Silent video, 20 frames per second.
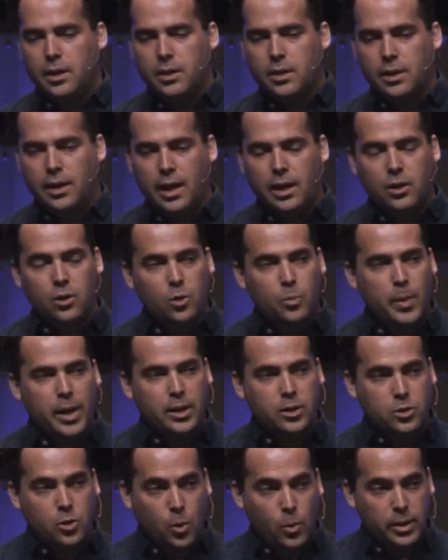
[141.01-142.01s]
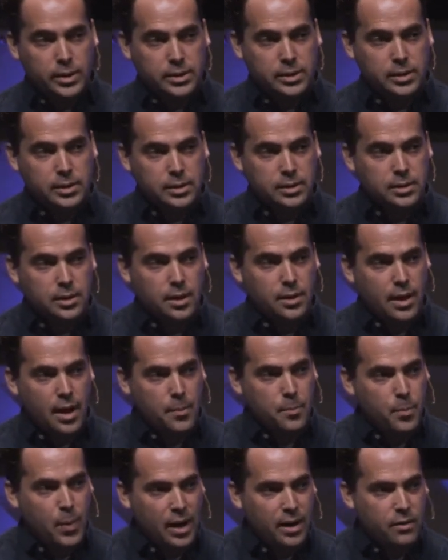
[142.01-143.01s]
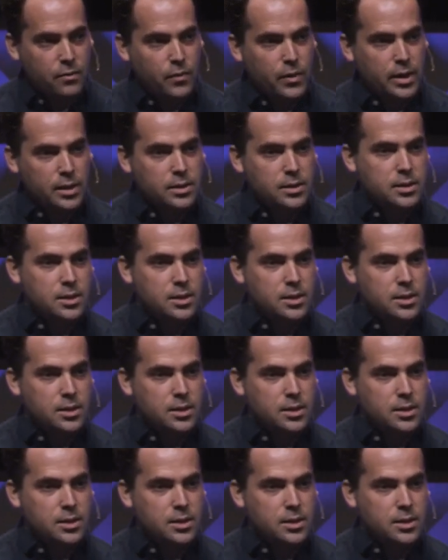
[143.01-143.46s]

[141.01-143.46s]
to get you to make choices that benefit